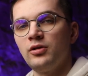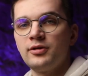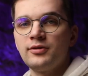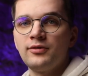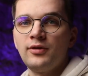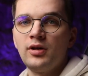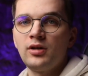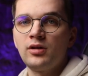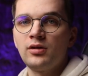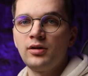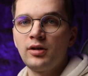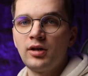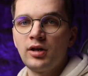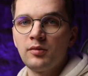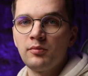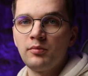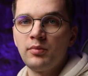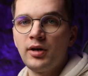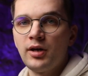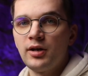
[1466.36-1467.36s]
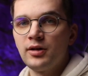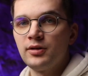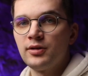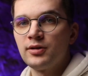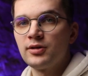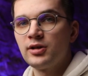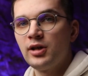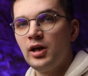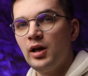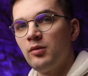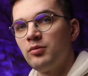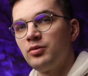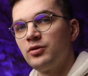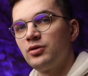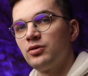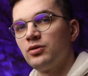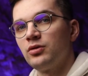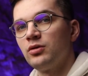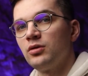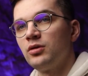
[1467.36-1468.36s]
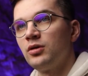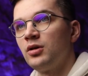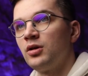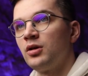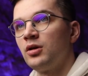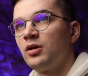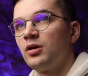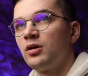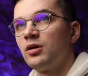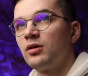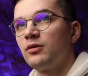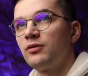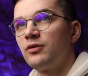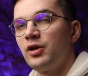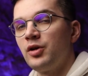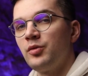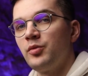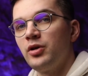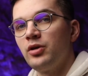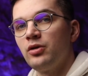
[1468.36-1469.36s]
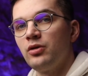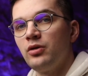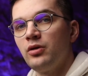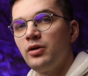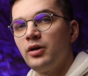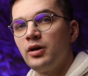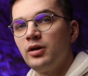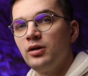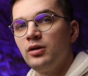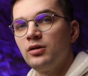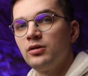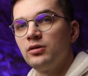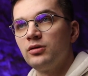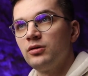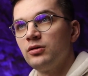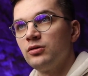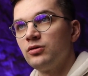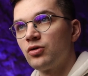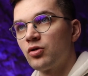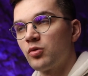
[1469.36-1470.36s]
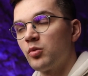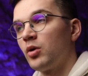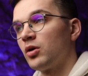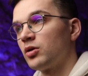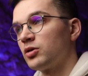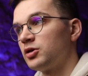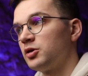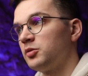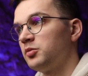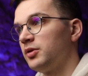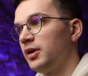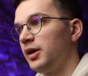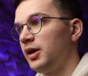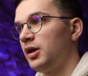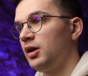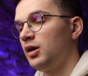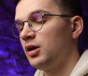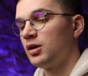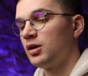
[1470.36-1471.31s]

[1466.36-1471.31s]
let's finally compare this app to Frame.io and Dropbox Replay.